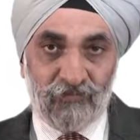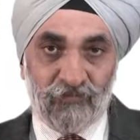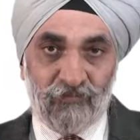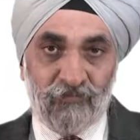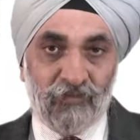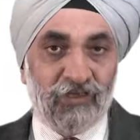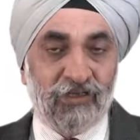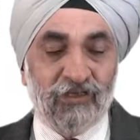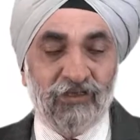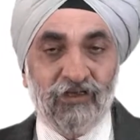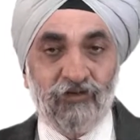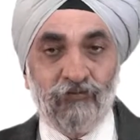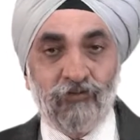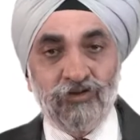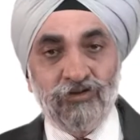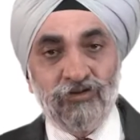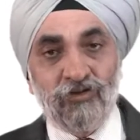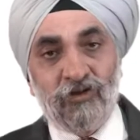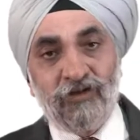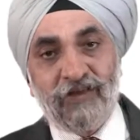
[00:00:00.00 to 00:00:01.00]
where it
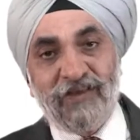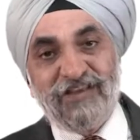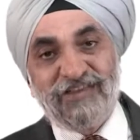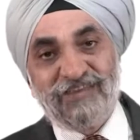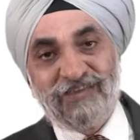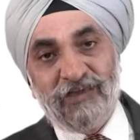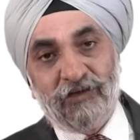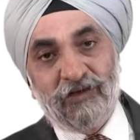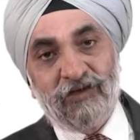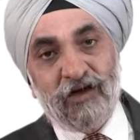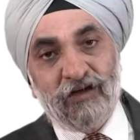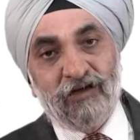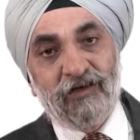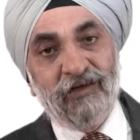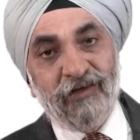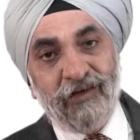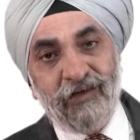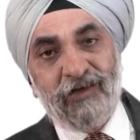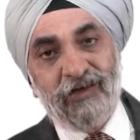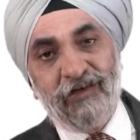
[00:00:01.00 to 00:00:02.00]
was not a
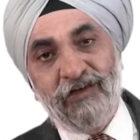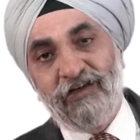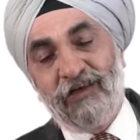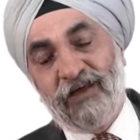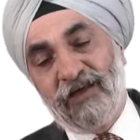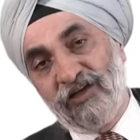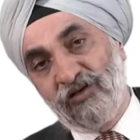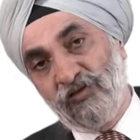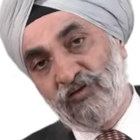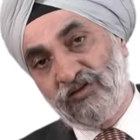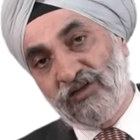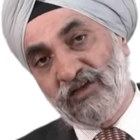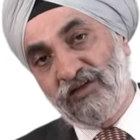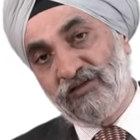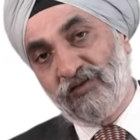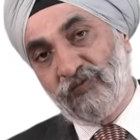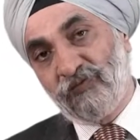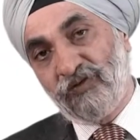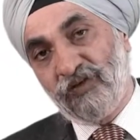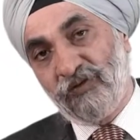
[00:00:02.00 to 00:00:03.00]
clinically diagnosed
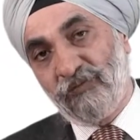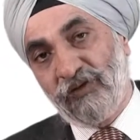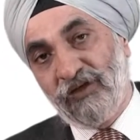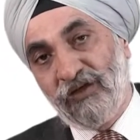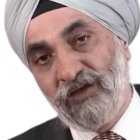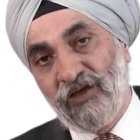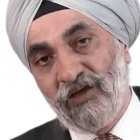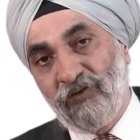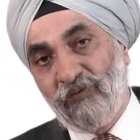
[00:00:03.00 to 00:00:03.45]
case of TB,